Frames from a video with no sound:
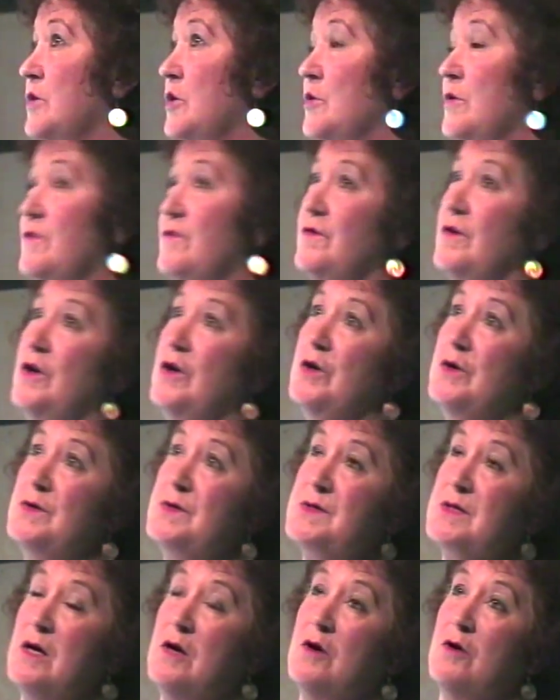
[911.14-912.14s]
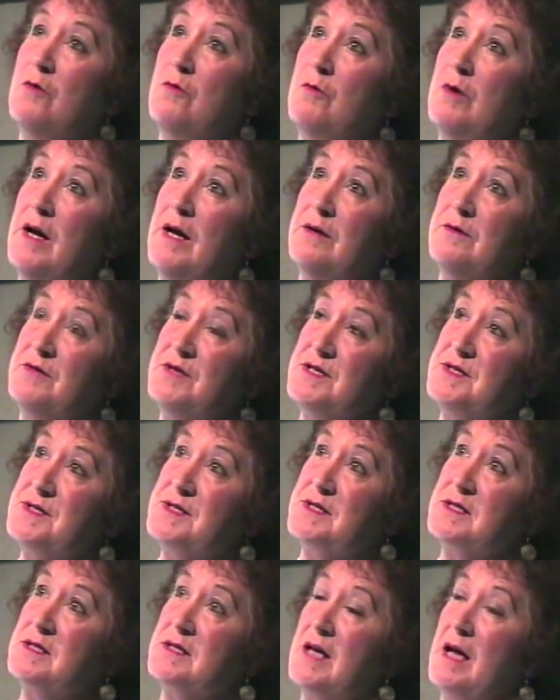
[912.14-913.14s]
UFOs, round
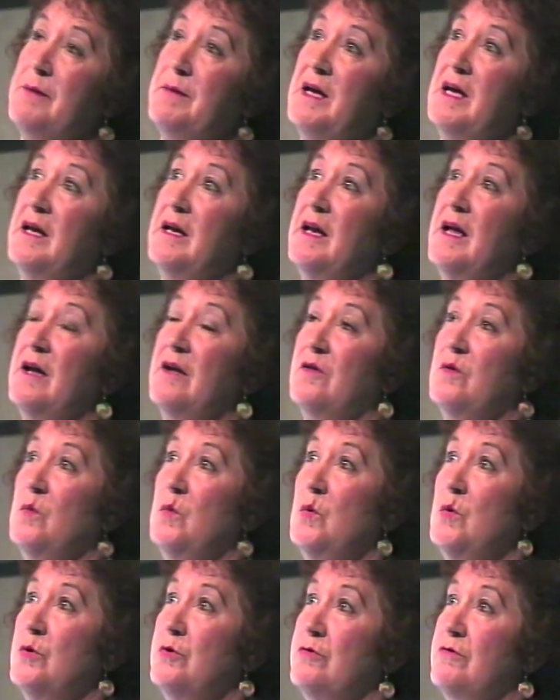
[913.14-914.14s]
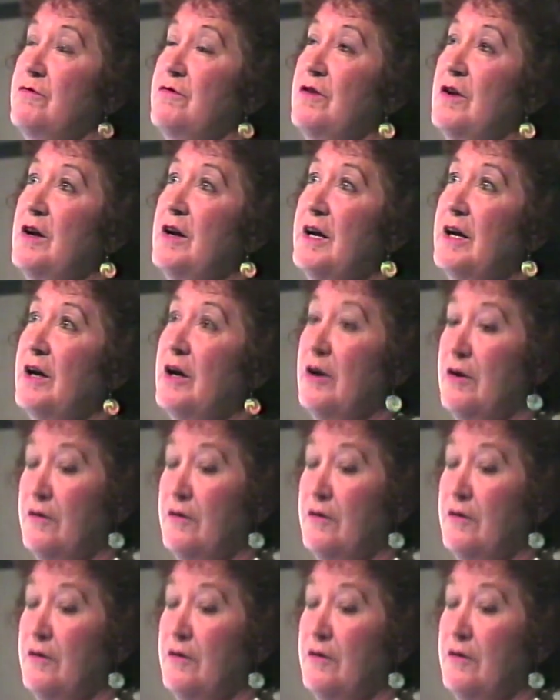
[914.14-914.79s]
discs coming in and out of the water and flying